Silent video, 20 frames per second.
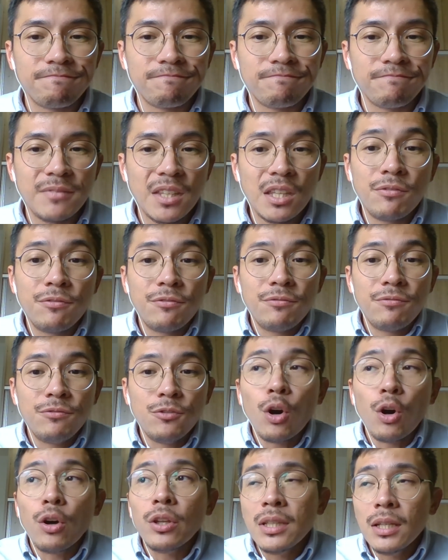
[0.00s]
if
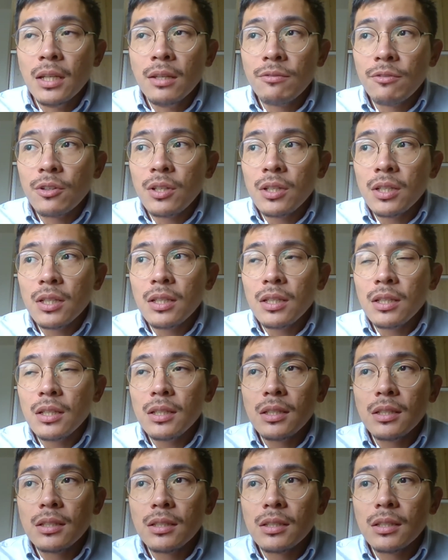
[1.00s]
your
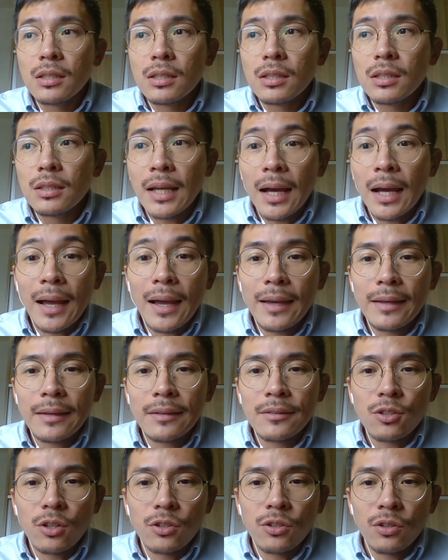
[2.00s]
delivery
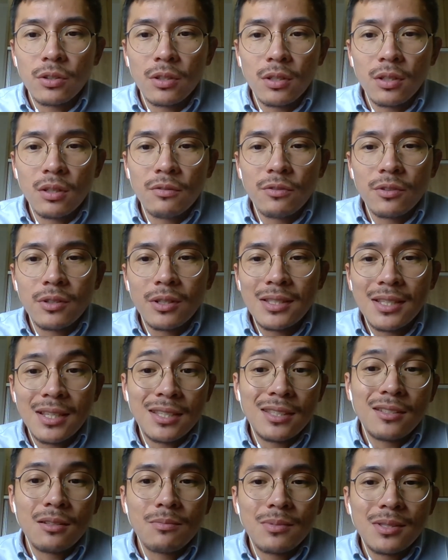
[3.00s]
guys or your delivery
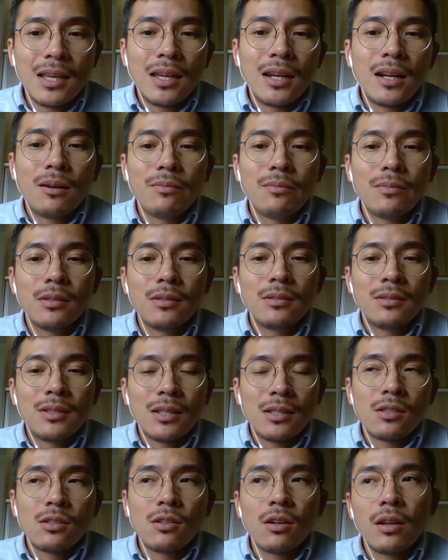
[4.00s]
system setup
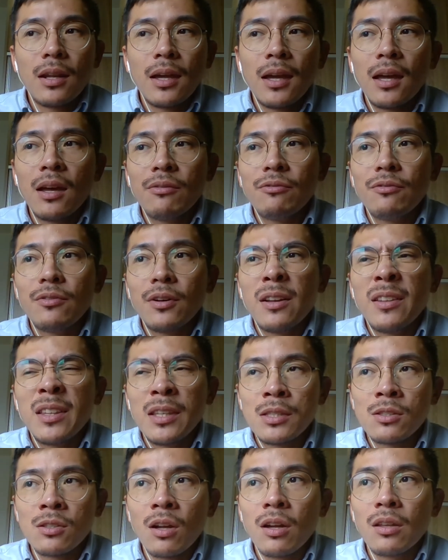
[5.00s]
does not have,
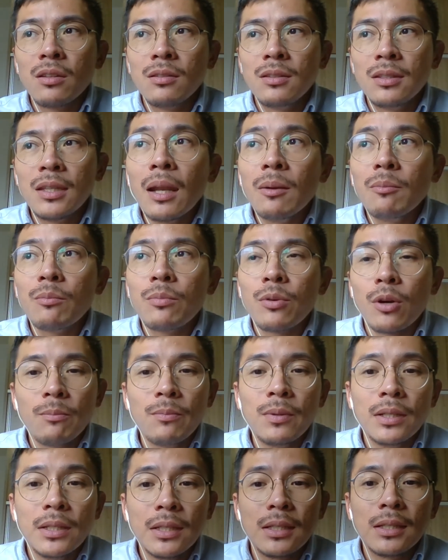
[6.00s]
it's not done
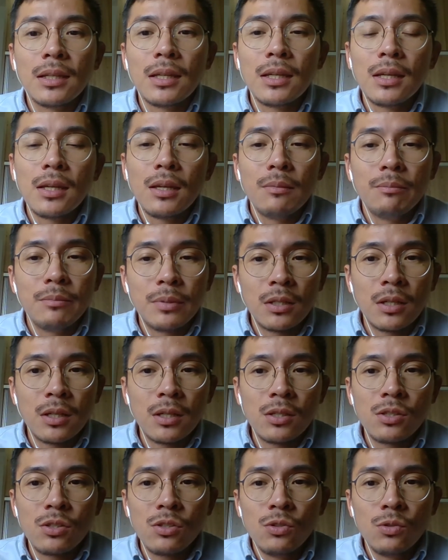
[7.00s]
properly
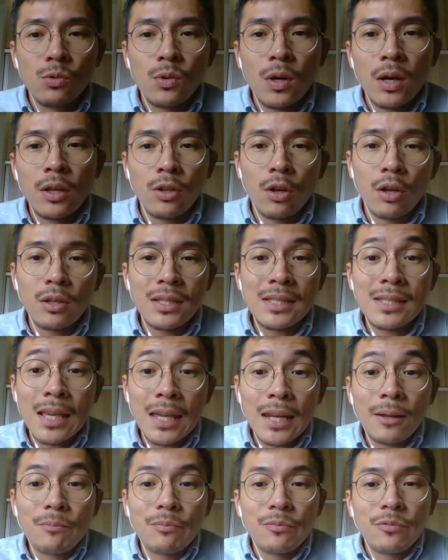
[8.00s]
because you are not
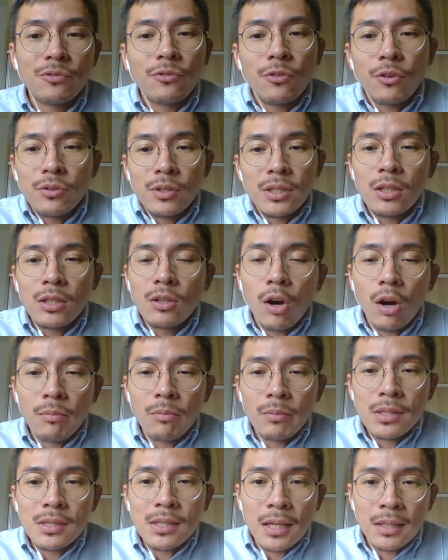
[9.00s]
set up for
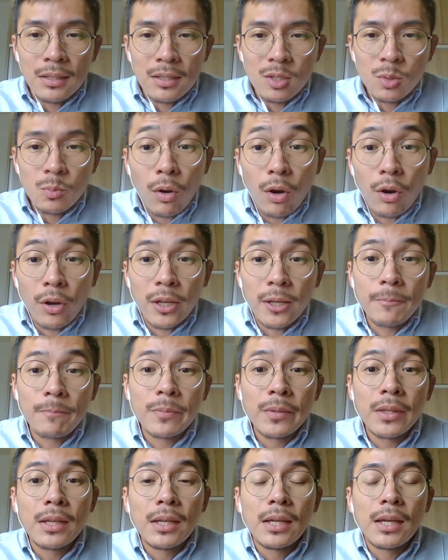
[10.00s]
e-commerce at this point,
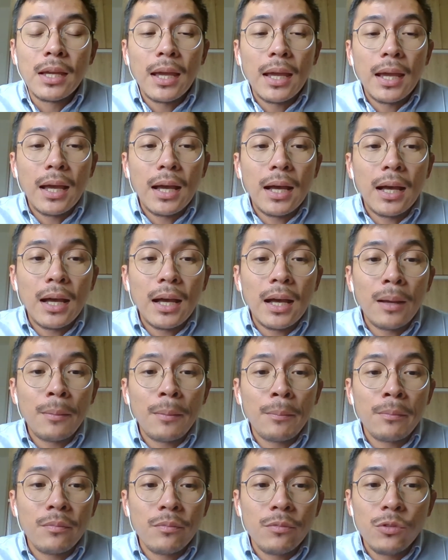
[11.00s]

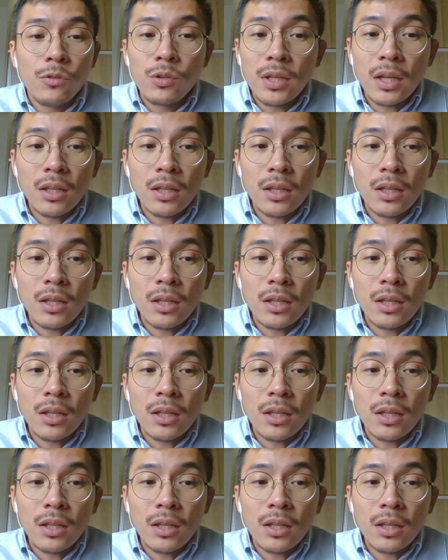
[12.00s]
you can